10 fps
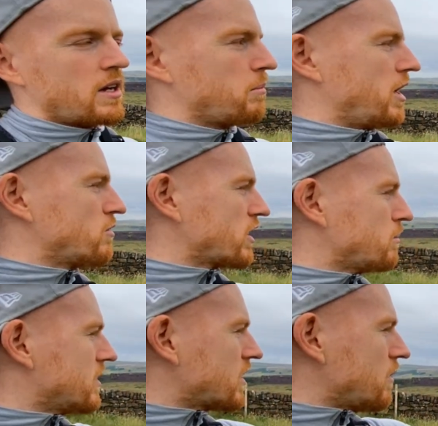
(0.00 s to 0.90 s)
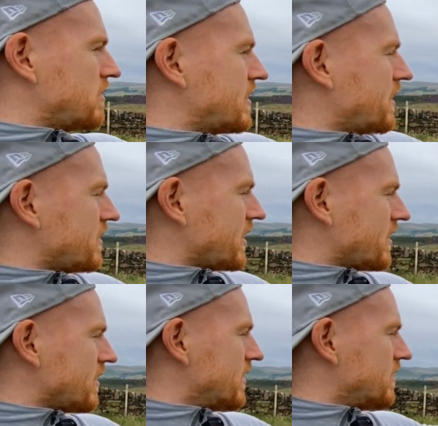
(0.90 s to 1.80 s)
But I'd recommend going down the
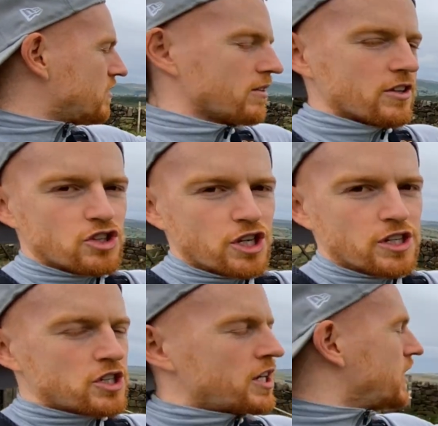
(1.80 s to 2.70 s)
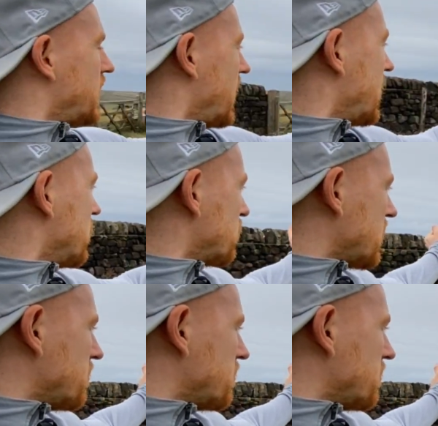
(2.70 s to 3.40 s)
hill to Lodge Church and swinging